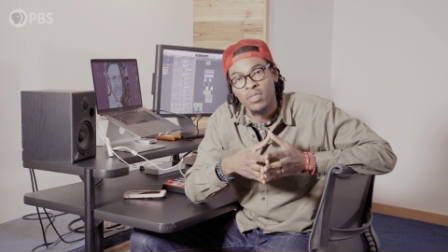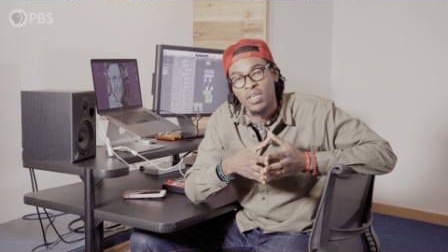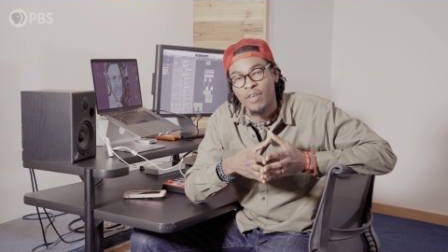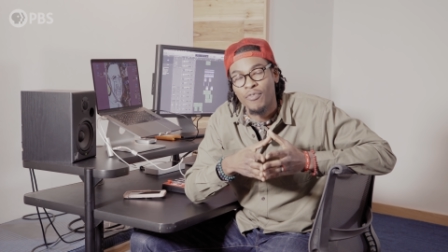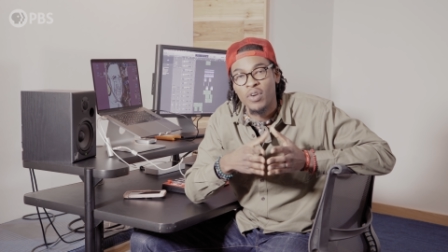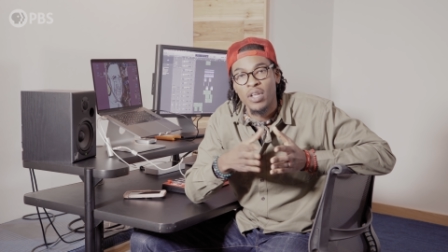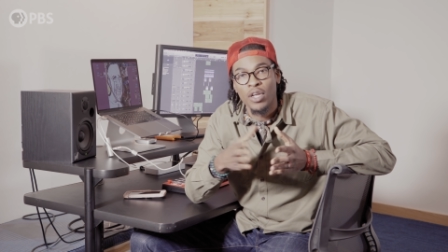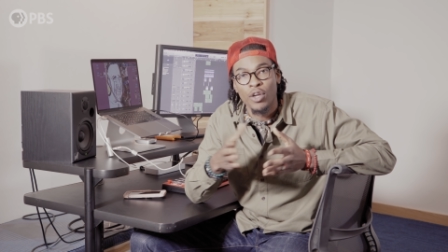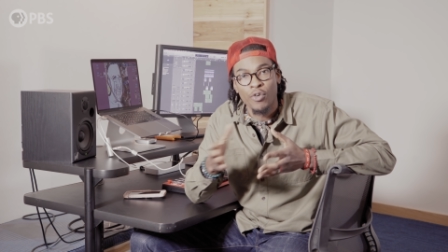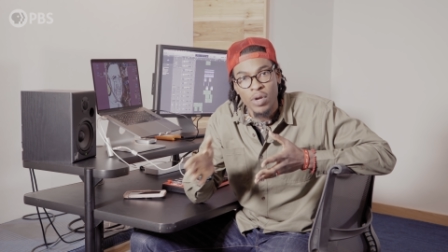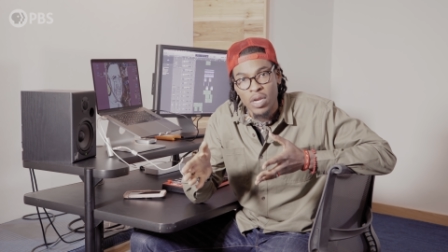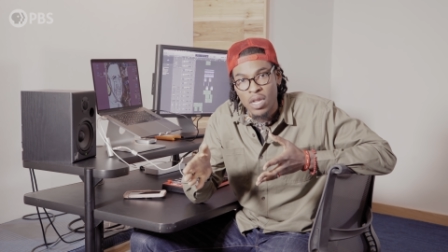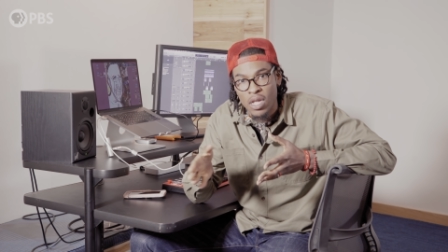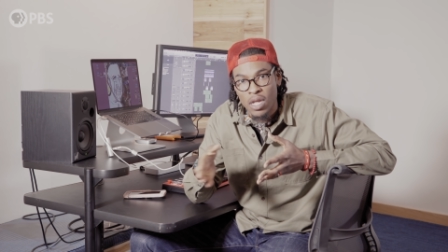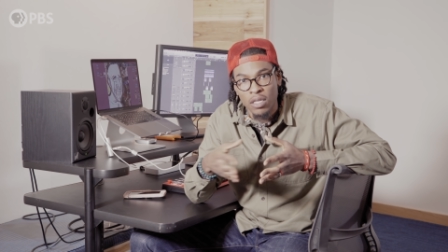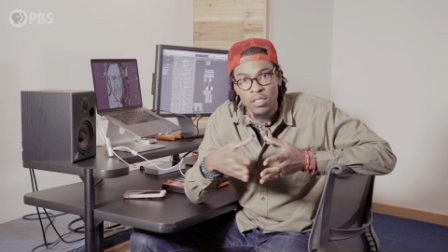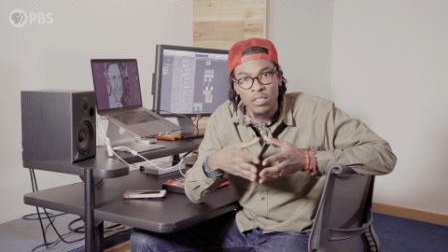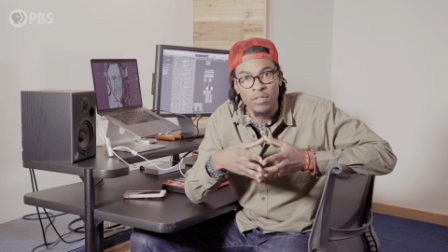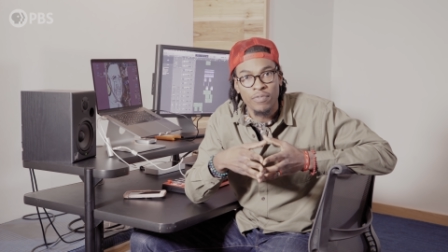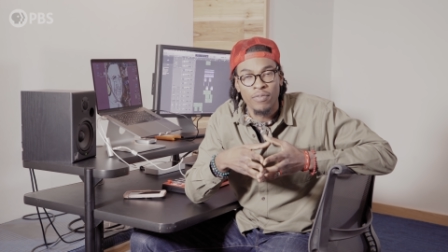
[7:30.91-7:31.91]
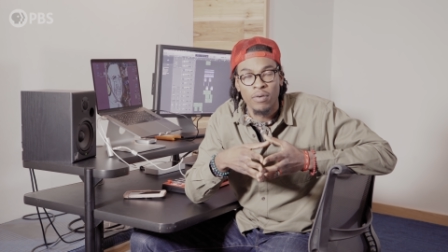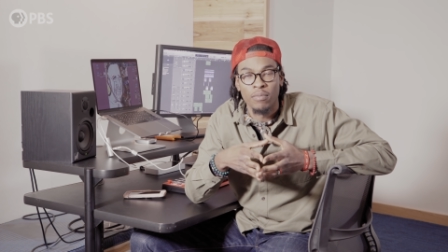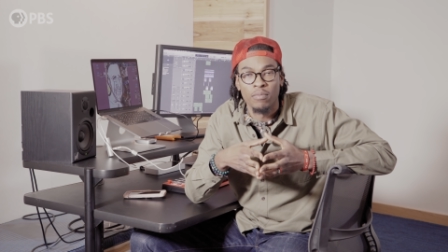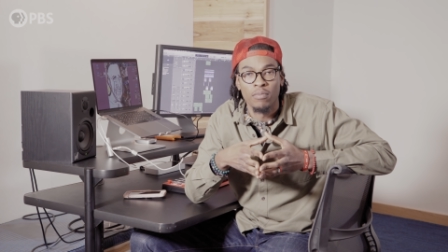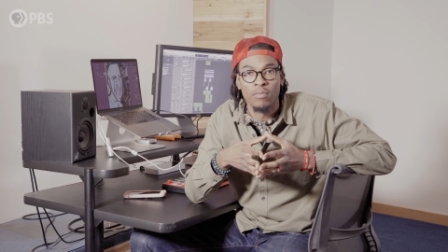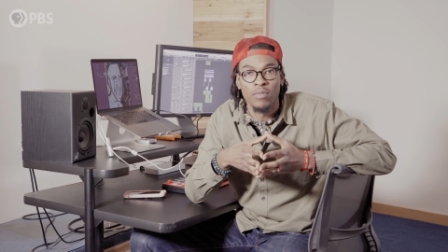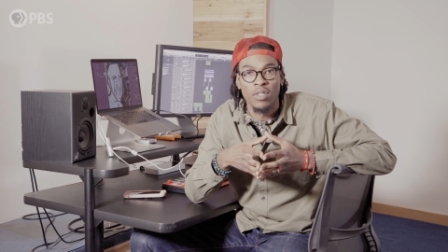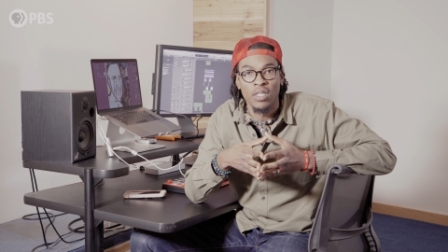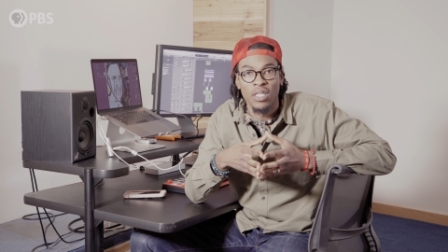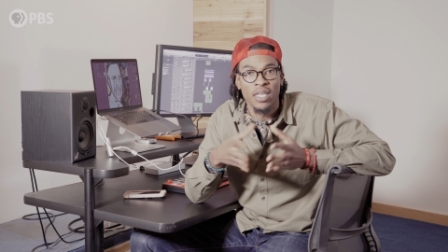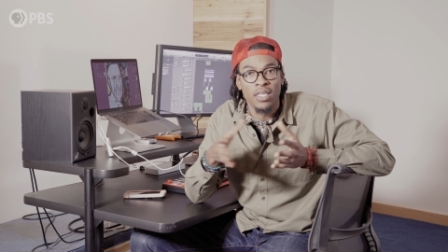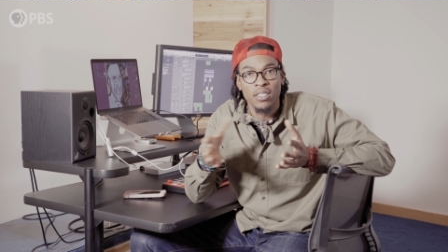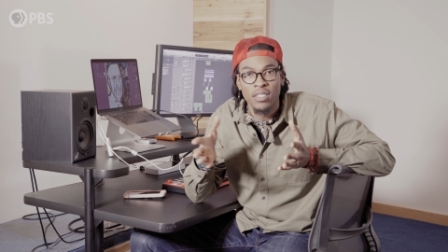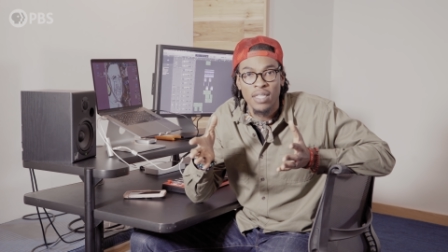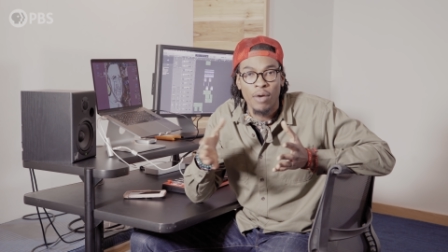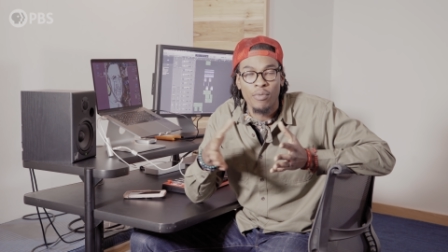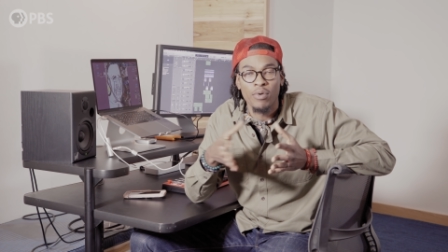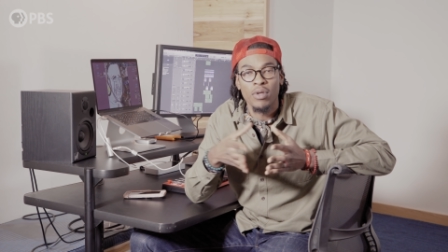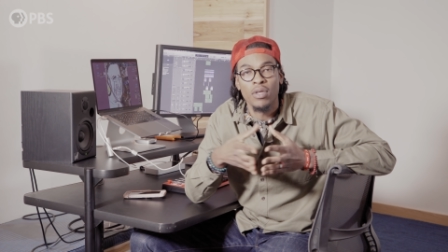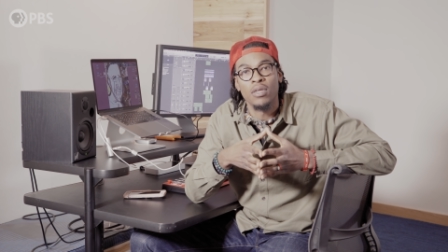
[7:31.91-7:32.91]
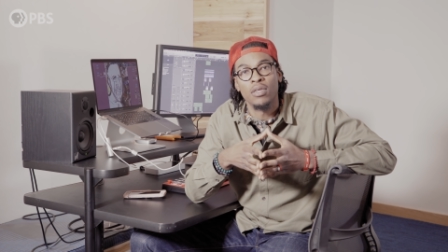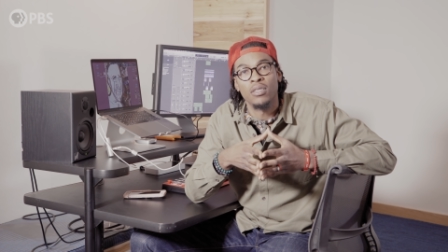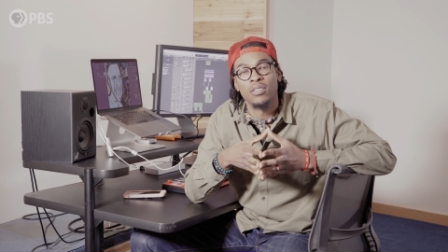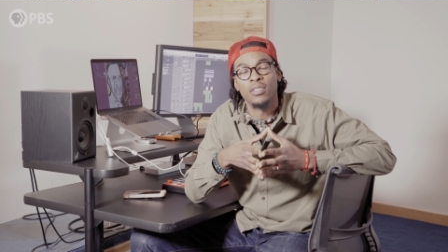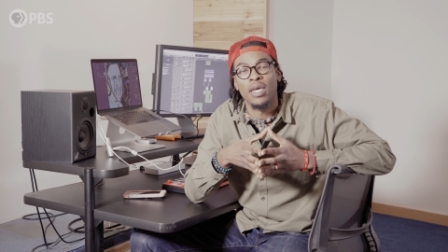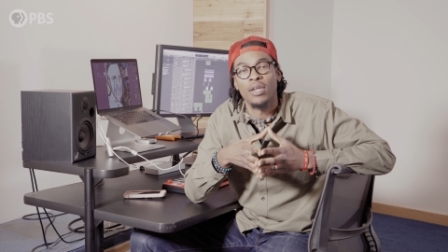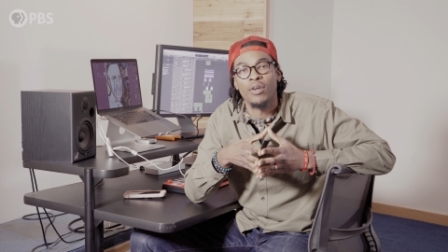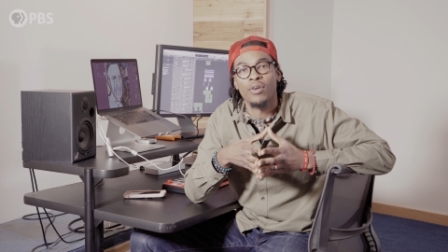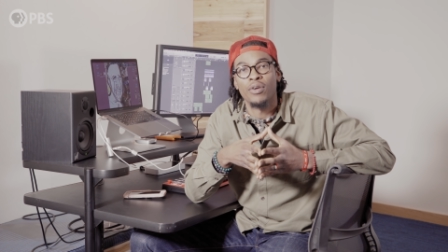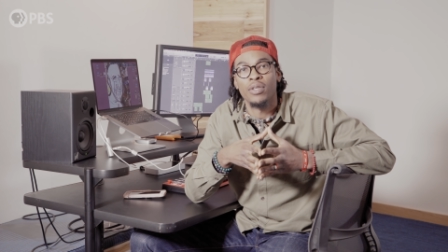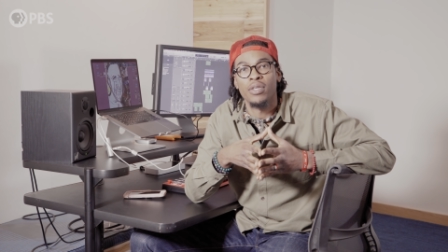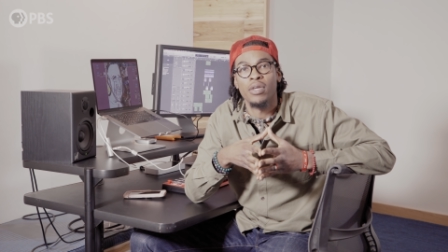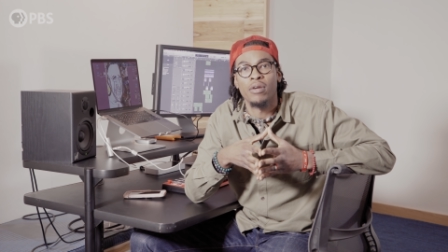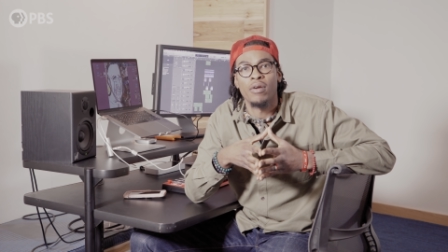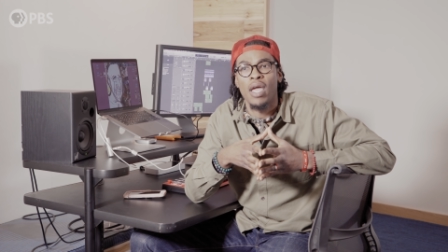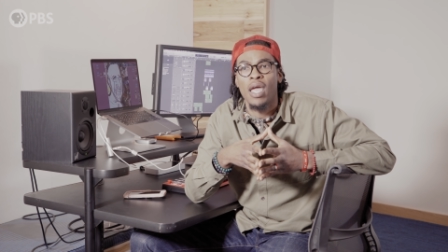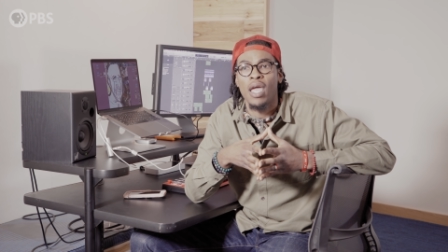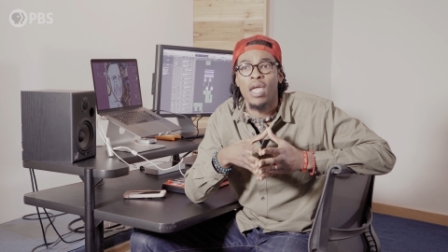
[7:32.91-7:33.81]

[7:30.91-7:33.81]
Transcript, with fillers: different ingredients from the list that we said earlier,